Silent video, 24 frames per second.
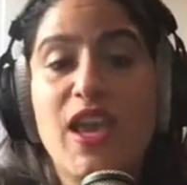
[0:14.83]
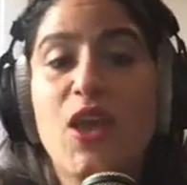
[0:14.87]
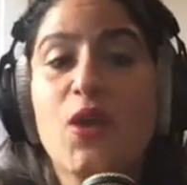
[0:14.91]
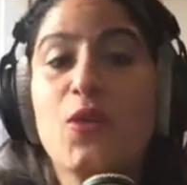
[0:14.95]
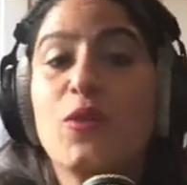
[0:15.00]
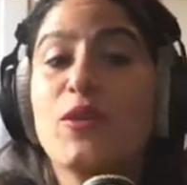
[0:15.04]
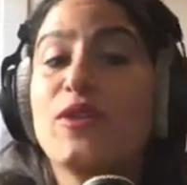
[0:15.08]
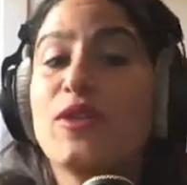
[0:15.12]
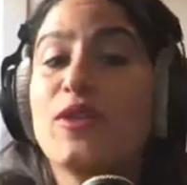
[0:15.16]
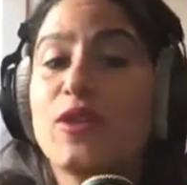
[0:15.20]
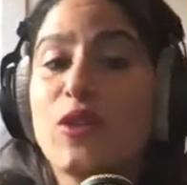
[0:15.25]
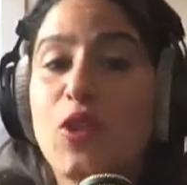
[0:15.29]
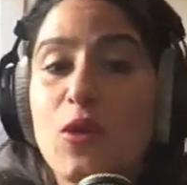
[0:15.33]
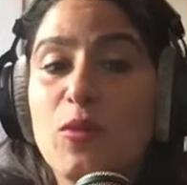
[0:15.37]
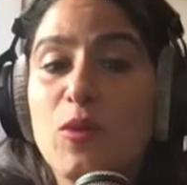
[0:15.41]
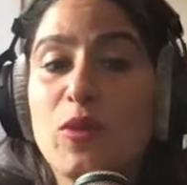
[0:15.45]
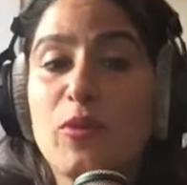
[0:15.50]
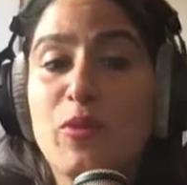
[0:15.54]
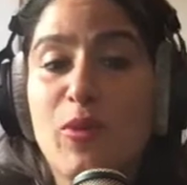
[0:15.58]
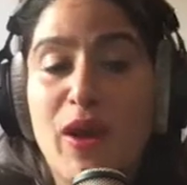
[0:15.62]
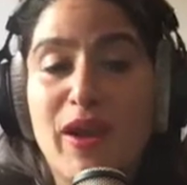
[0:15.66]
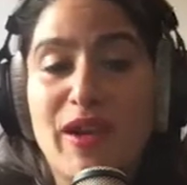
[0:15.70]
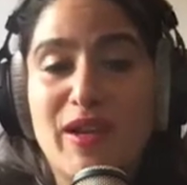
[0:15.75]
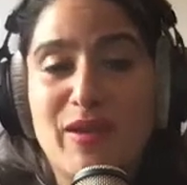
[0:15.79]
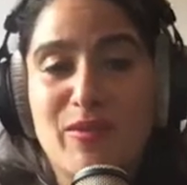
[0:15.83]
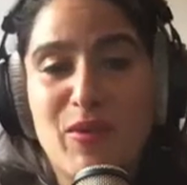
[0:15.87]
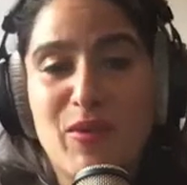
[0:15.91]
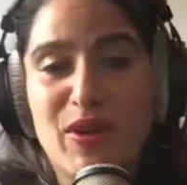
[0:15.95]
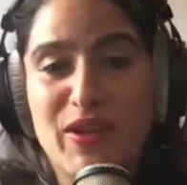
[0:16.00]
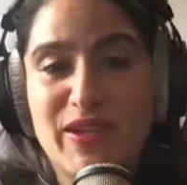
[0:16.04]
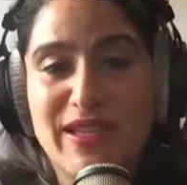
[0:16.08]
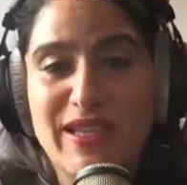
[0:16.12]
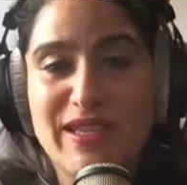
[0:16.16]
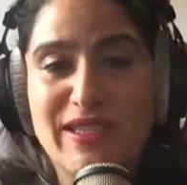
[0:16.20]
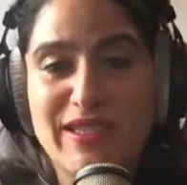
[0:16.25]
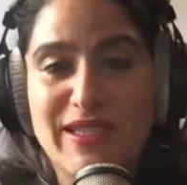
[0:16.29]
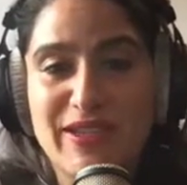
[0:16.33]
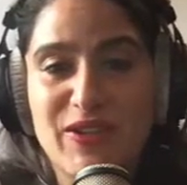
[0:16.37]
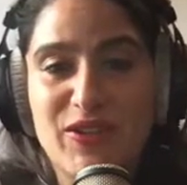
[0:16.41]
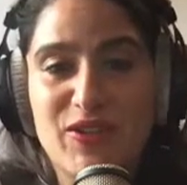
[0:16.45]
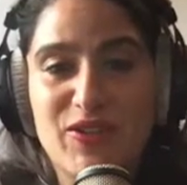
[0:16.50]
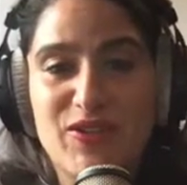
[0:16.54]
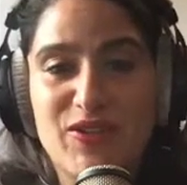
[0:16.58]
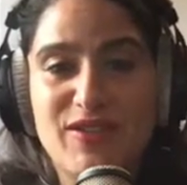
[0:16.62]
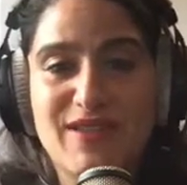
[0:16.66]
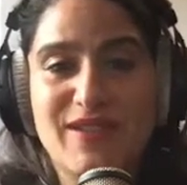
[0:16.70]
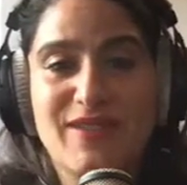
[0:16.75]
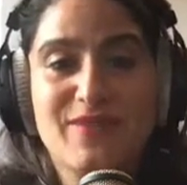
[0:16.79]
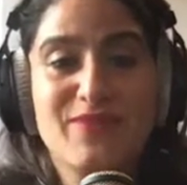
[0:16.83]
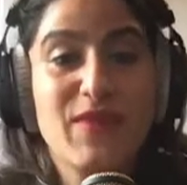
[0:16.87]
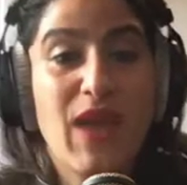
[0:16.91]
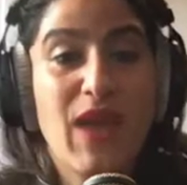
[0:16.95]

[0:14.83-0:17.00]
with global product marketing leaders.